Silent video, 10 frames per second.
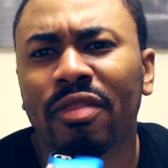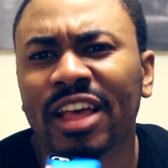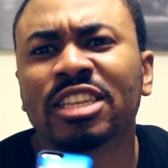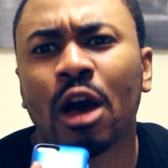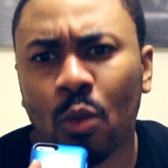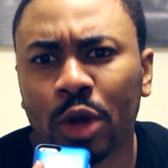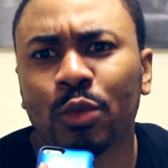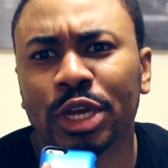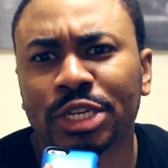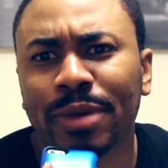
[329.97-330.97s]
That's all one
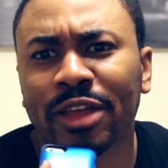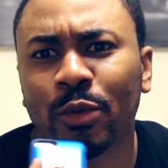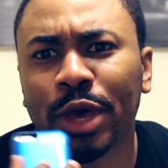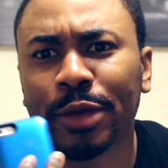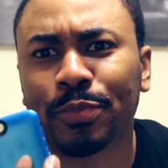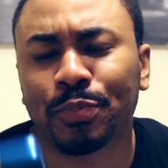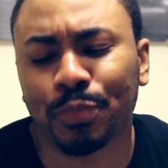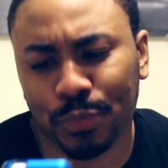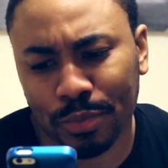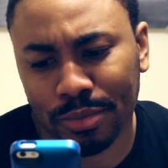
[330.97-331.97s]
wish, by the way.
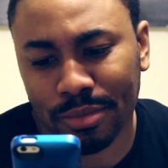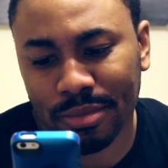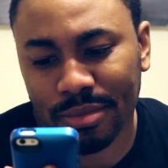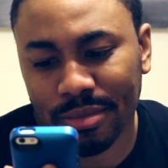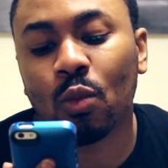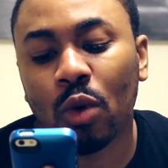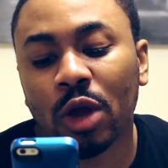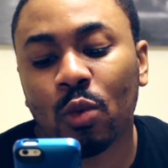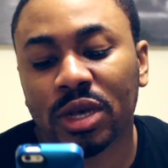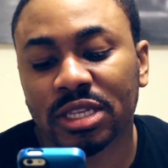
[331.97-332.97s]

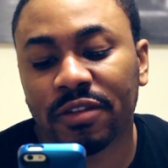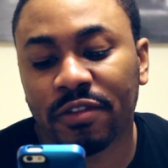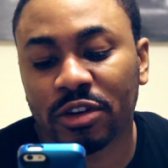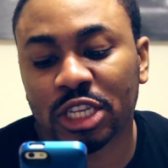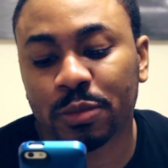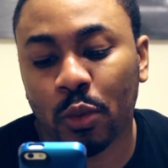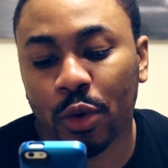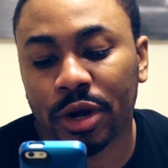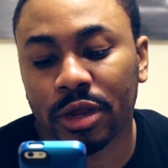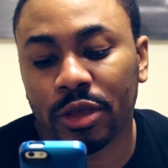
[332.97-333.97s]
What was the first
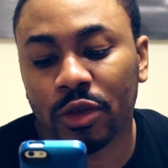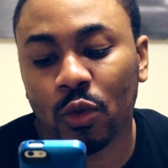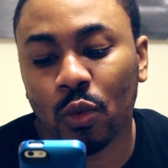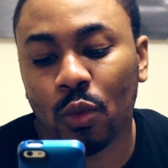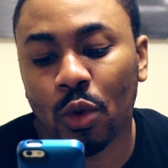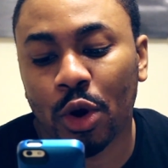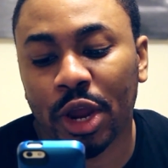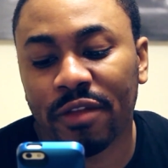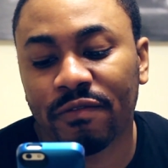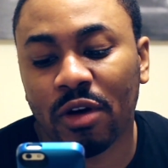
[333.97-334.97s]
sport you were
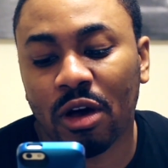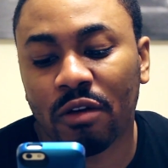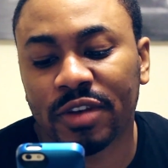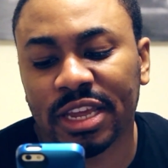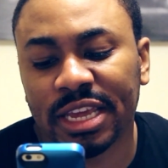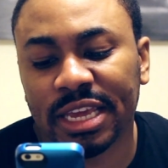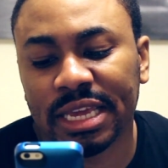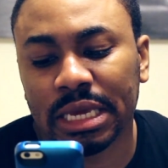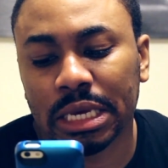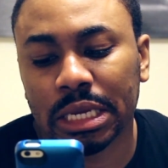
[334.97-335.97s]
involved in?